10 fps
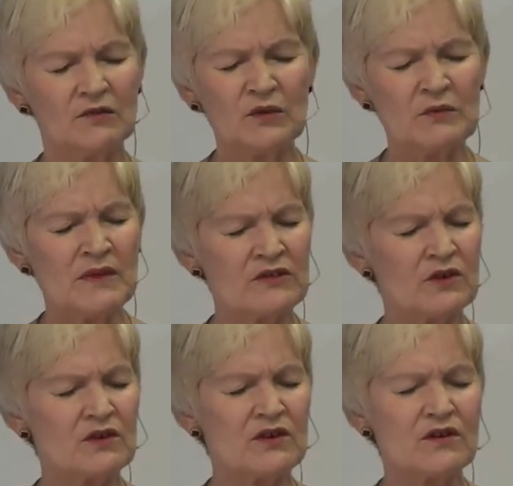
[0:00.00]
with
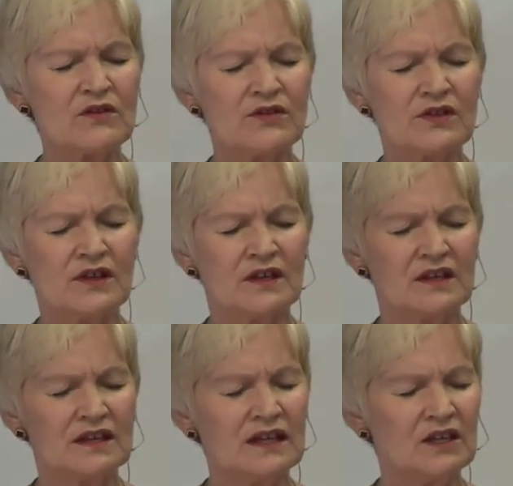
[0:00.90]
Mother Earth,
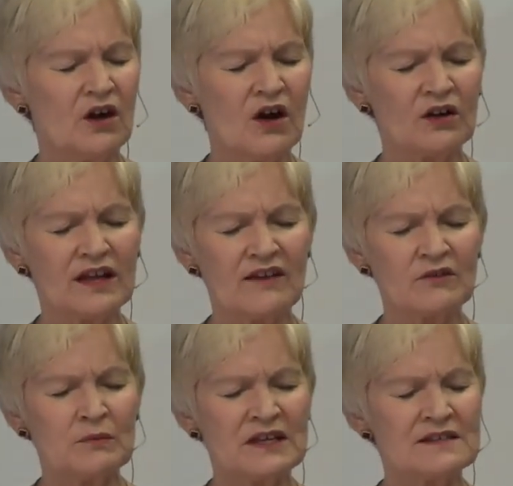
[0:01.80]
in all
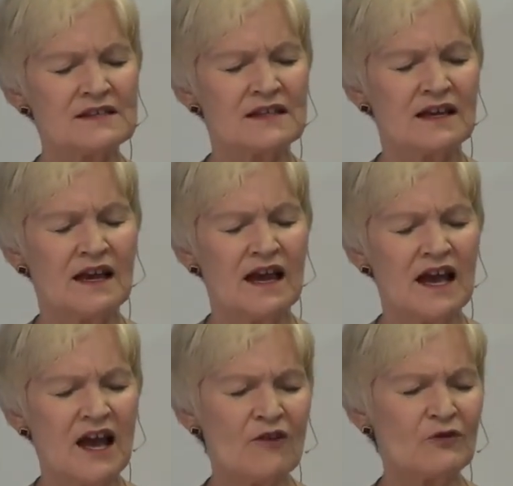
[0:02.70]
governments,
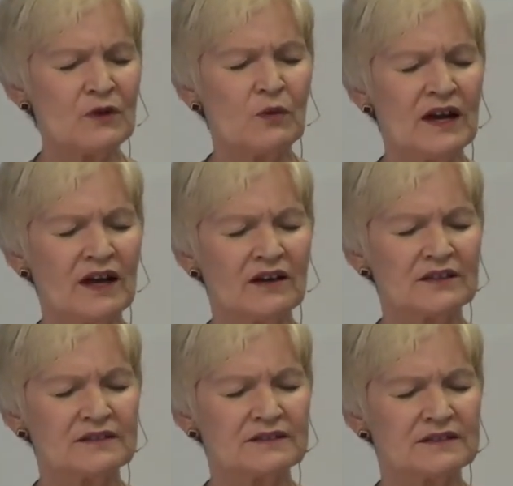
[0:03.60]
everywhere.
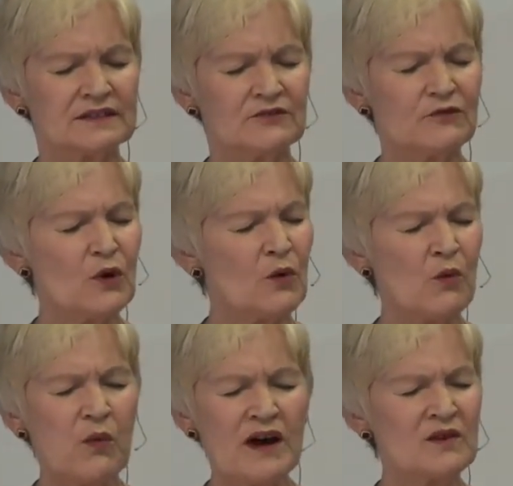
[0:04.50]
For
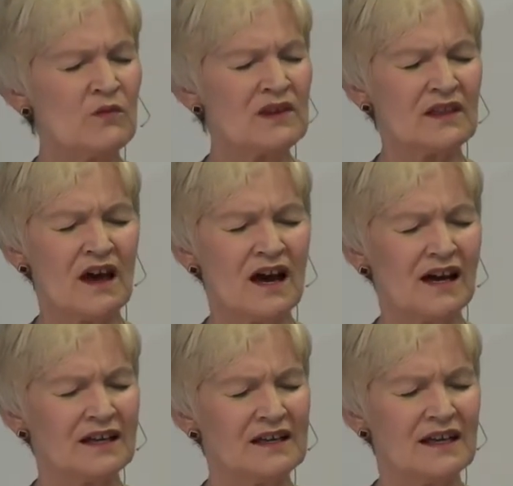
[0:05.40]
one with
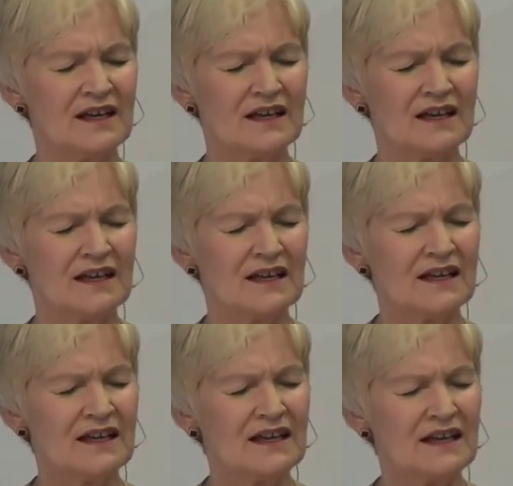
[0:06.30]
God,
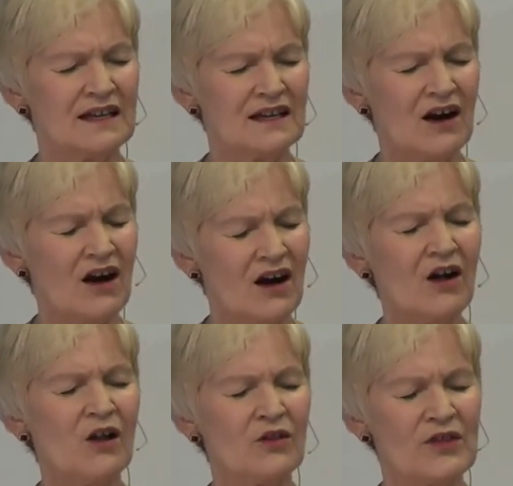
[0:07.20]

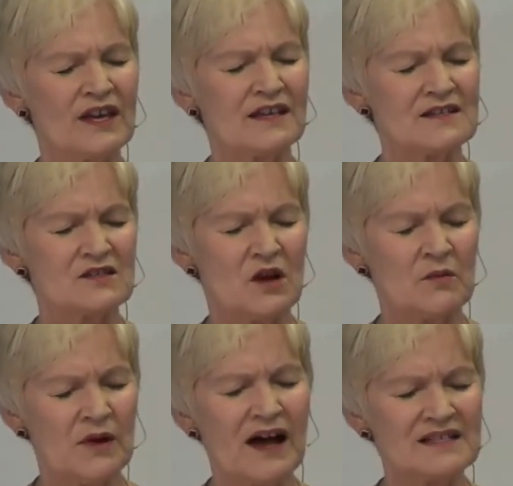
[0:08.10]
all things
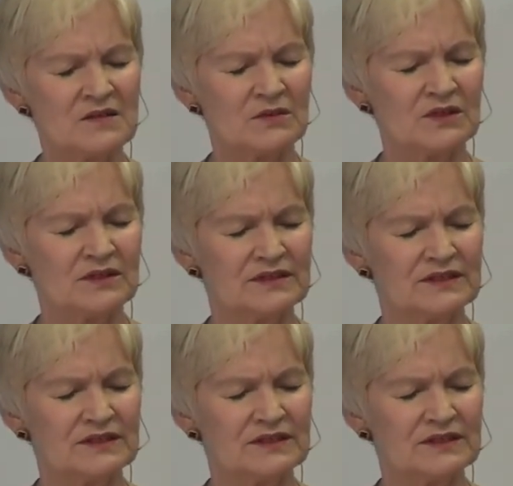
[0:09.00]
are possible.